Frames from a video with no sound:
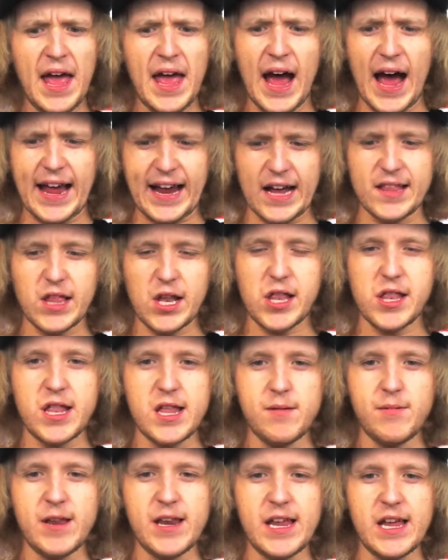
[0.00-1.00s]
I got the
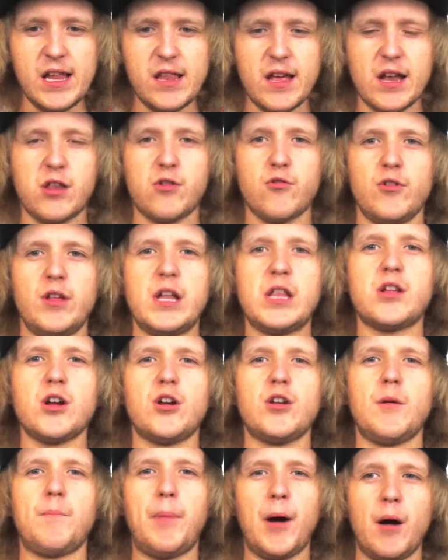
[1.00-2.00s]
CBD that's really
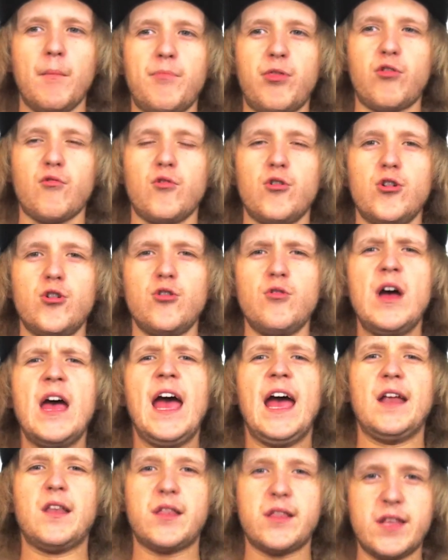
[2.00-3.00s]
starting to pump through
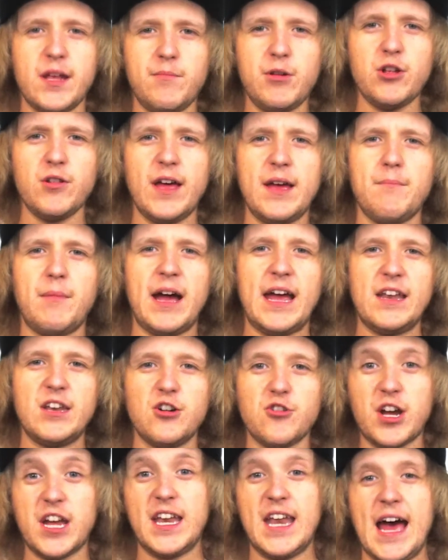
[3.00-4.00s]
and stimulate my
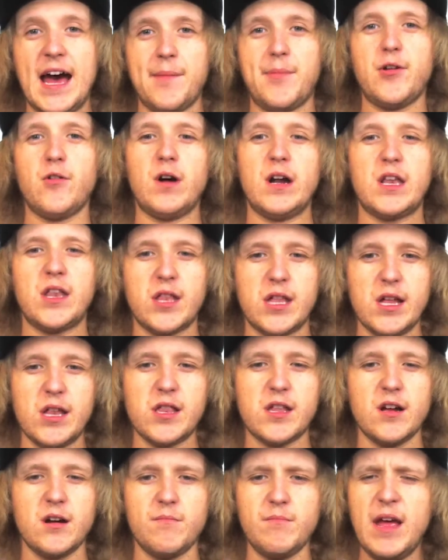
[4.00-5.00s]
endocannabinoid
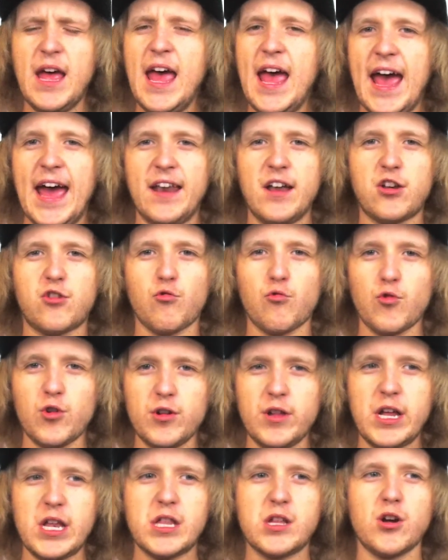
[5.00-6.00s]
system, and it's
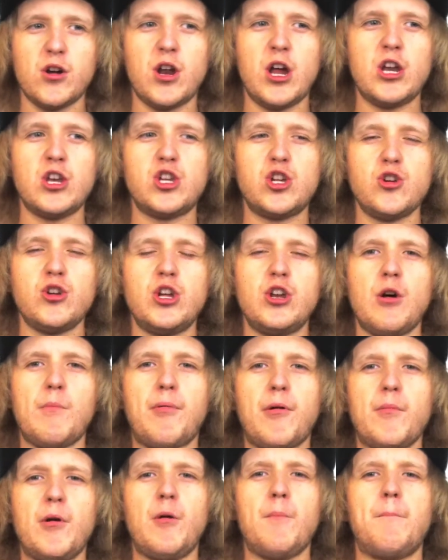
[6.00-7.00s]
really starting to,
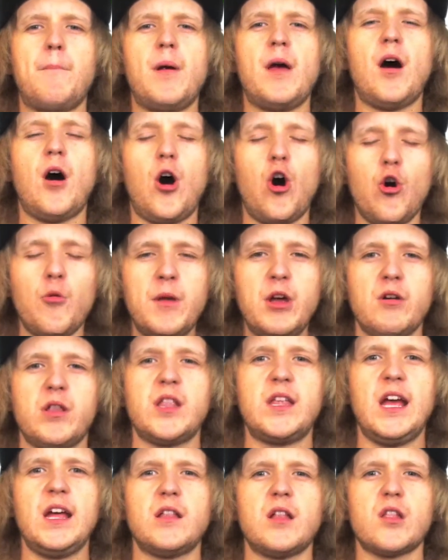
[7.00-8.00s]
promote
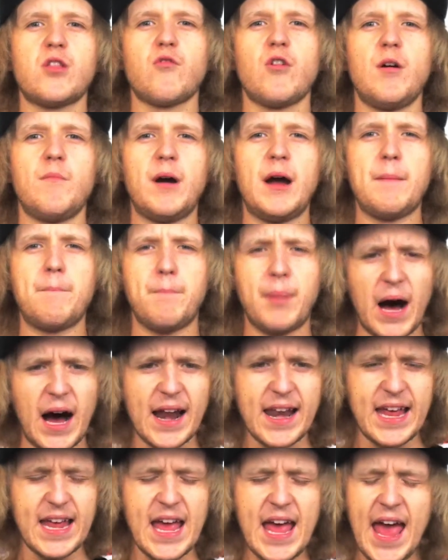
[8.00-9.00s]
homeostasis throughout my
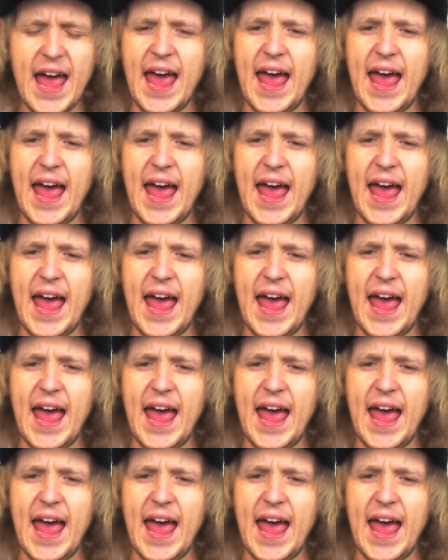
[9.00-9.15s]
body.